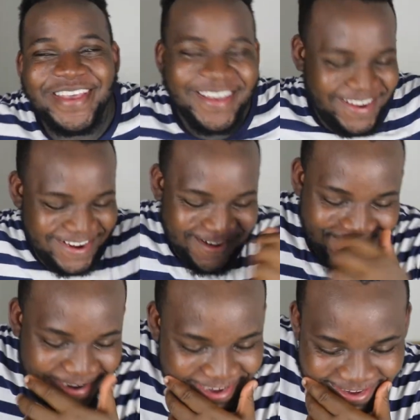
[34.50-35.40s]
you know,
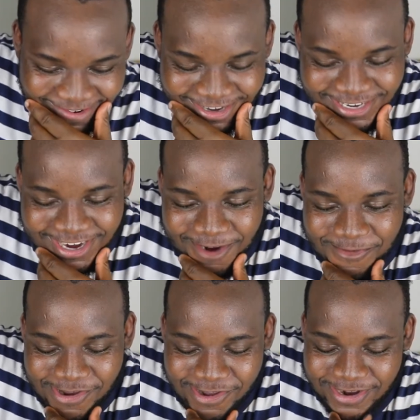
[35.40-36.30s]
but we're just trying to
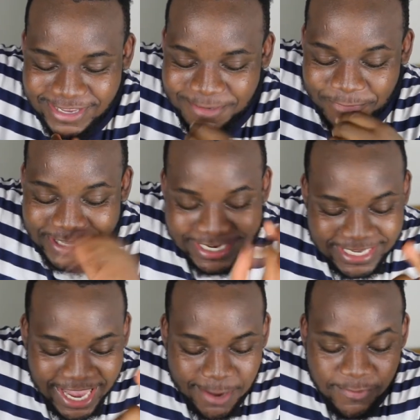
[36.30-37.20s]
work on this. But
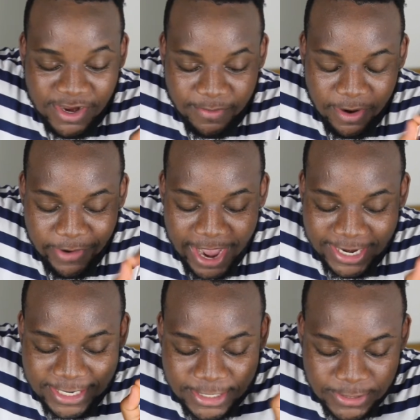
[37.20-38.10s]
today we're going to be
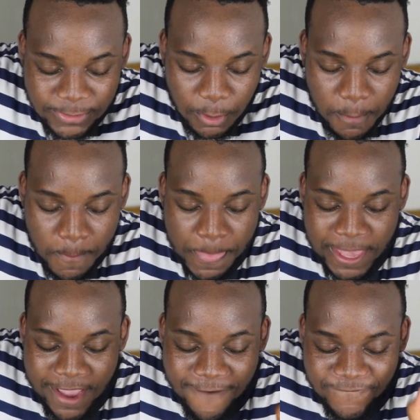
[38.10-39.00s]
reacting to
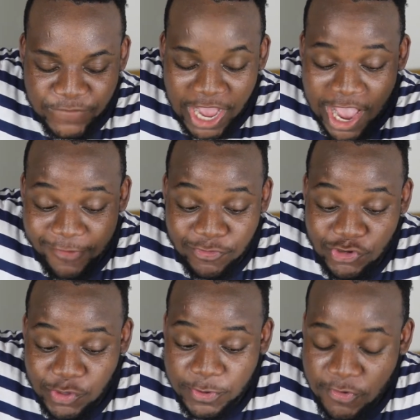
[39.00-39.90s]
5
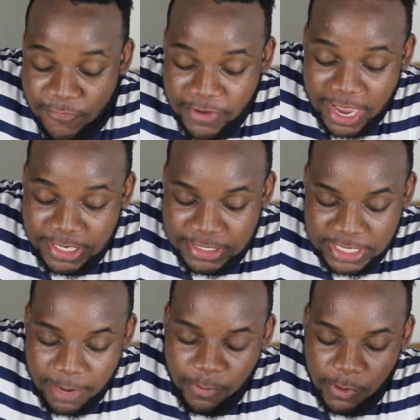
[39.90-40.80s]
YouTubers who forget to
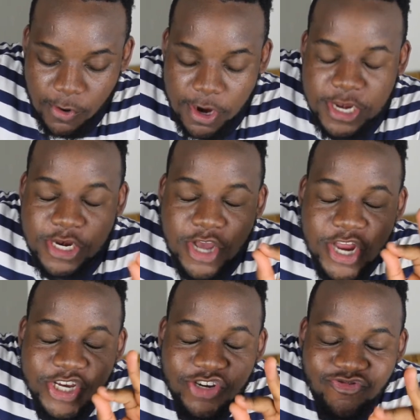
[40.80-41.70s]
stop recording.
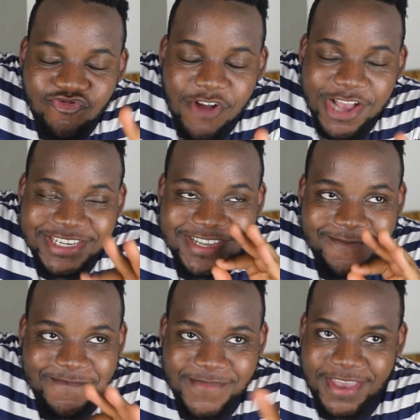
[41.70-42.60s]
Trust
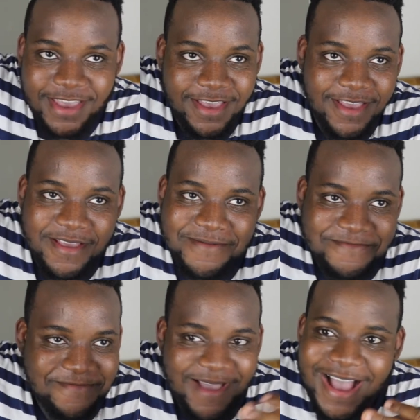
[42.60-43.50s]
me,
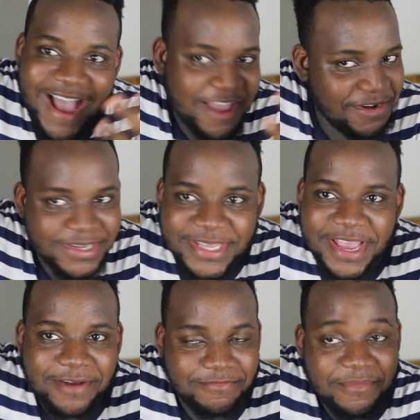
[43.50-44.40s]
I
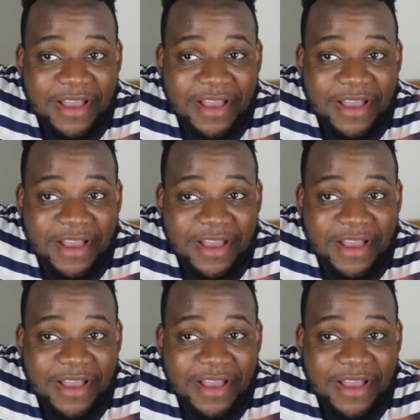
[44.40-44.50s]
understand,